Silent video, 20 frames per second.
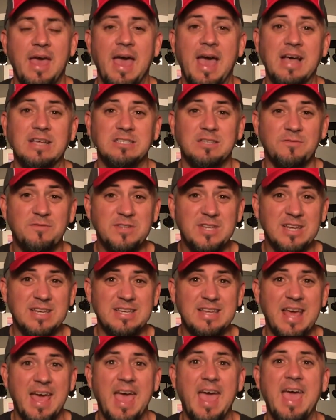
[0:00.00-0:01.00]
As of
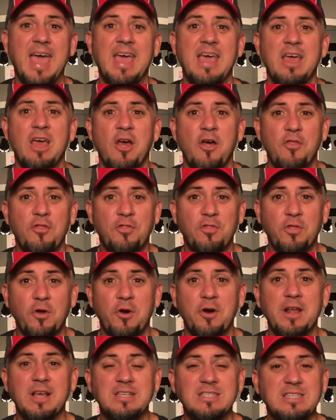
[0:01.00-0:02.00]
today,
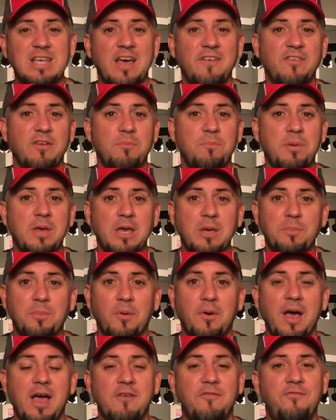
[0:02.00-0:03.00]
37
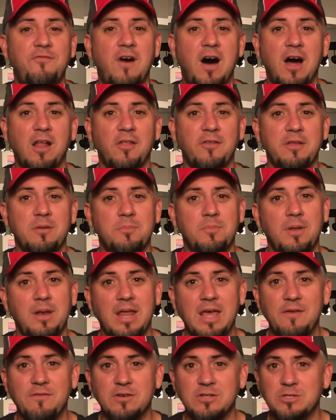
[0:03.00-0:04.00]
people have followed in
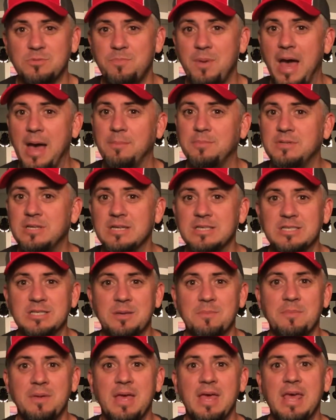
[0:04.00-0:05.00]
believers'
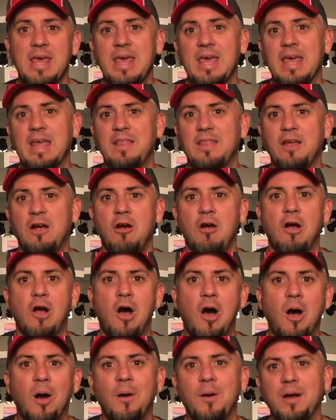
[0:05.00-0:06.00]
baptism, and there are
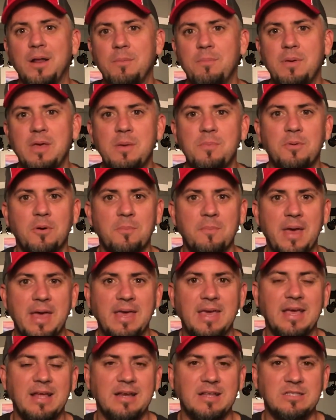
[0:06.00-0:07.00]
already people
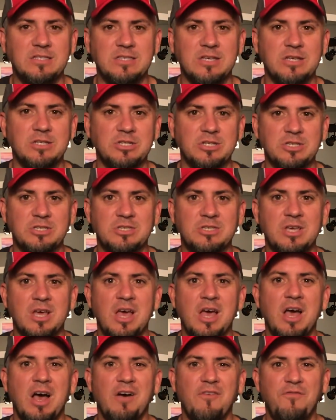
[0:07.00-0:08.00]
making decisions
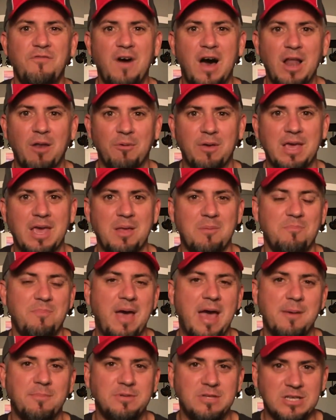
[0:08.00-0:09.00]
of following in
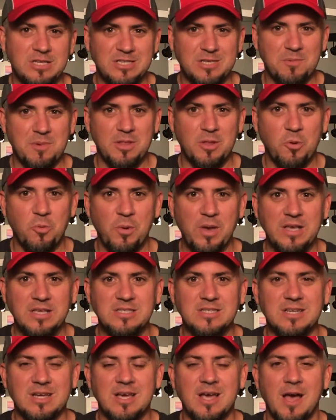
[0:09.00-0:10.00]
baptism in the
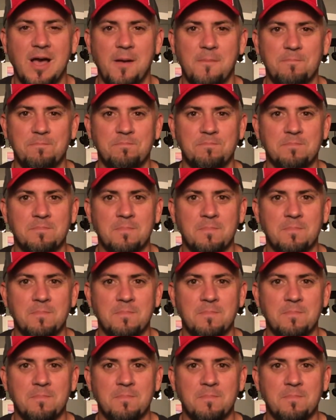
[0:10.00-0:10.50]
weeks to come.